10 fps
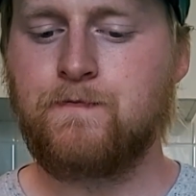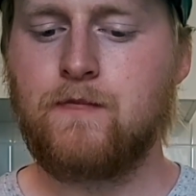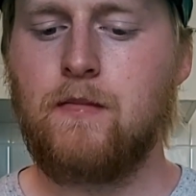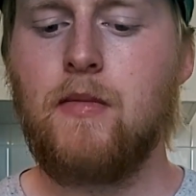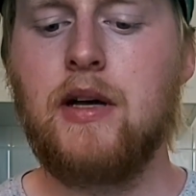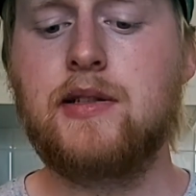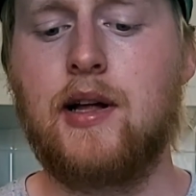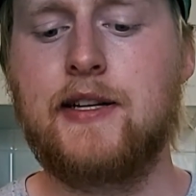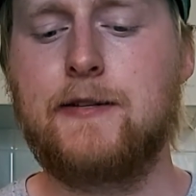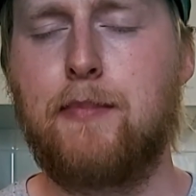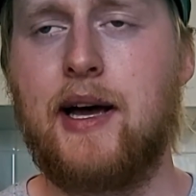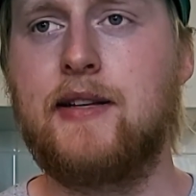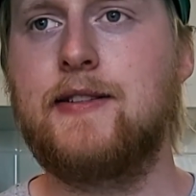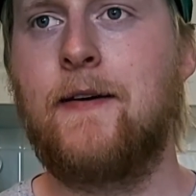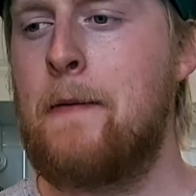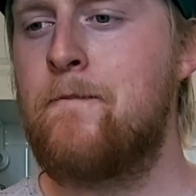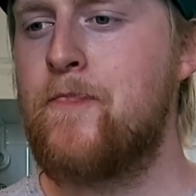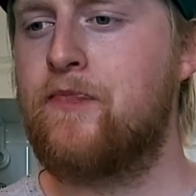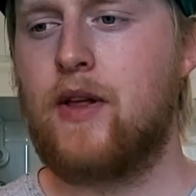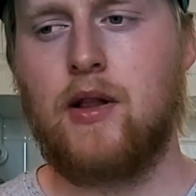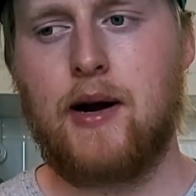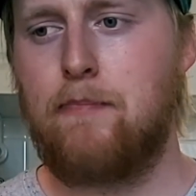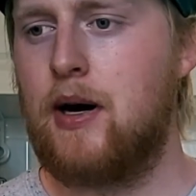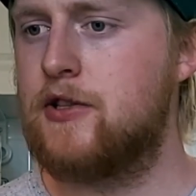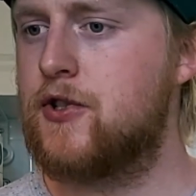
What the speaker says: It's a lot of spice, a lot of punch.